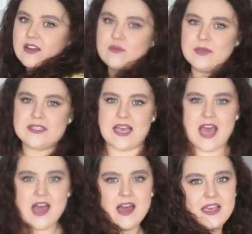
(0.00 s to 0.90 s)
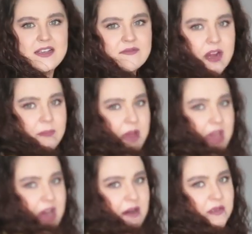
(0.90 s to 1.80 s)
a little bit tight around my
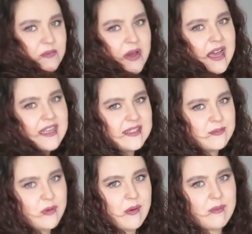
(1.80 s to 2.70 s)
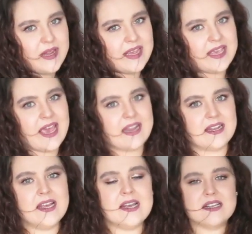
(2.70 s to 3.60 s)
arms, but it's probably
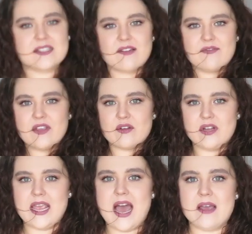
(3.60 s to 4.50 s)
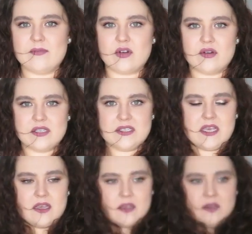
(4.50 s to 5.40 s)
again something only I'm
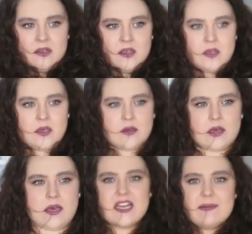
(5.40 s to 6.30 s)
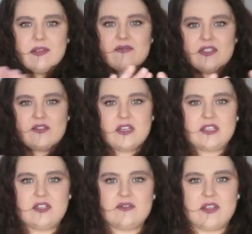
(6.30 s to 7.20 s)
noticing. Tiny bit
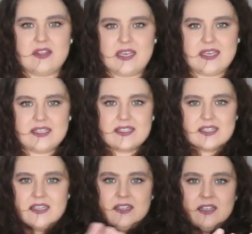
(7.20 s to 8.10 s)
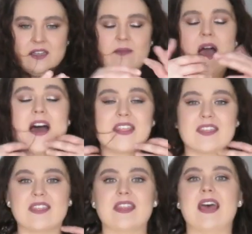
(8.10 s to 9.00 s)
restricted doing this. But
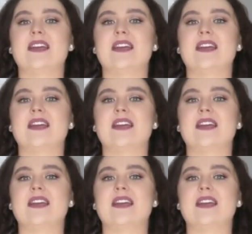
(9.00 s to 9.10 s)
other than